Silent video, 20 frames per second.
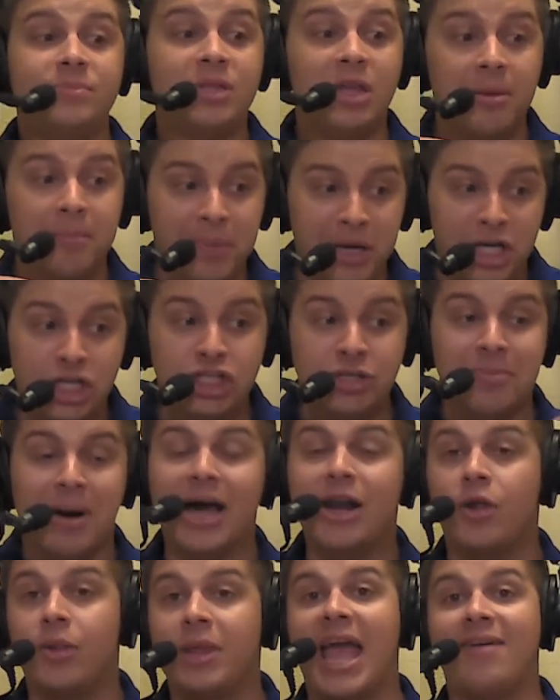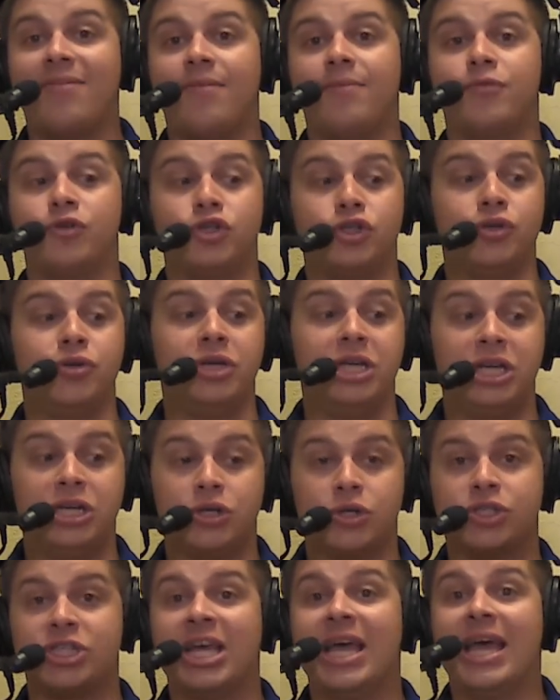Because you might only have him for 2
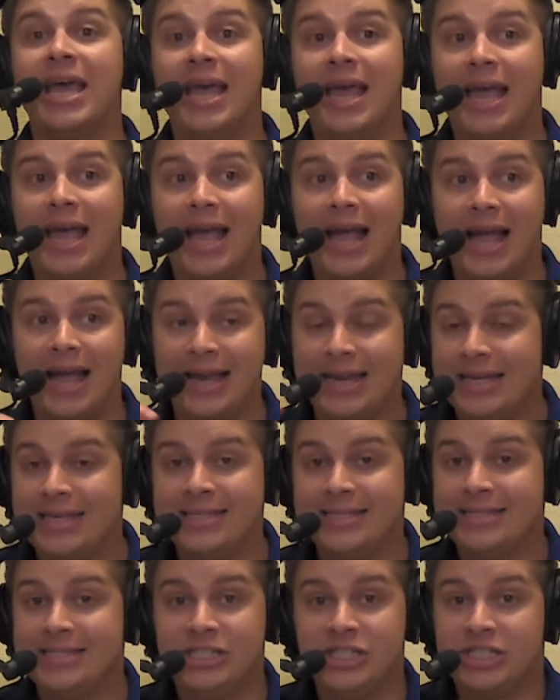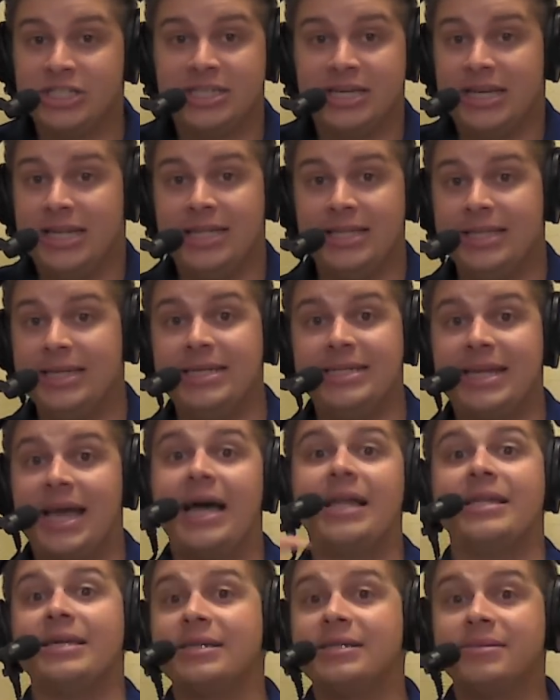years, and he's just an elite
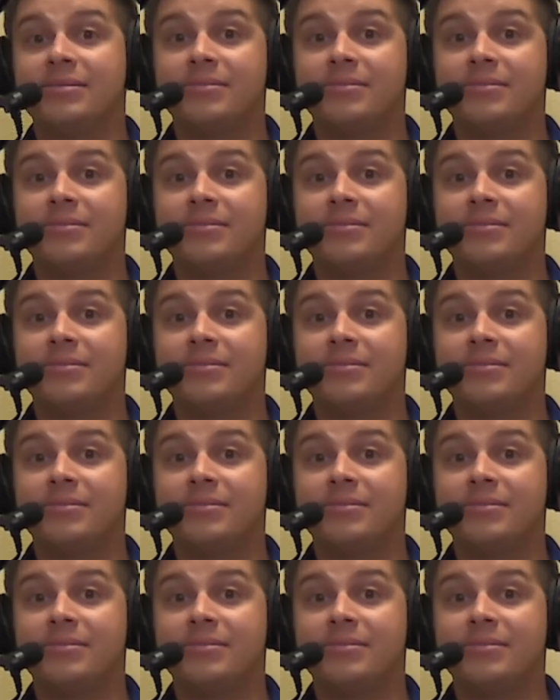talent.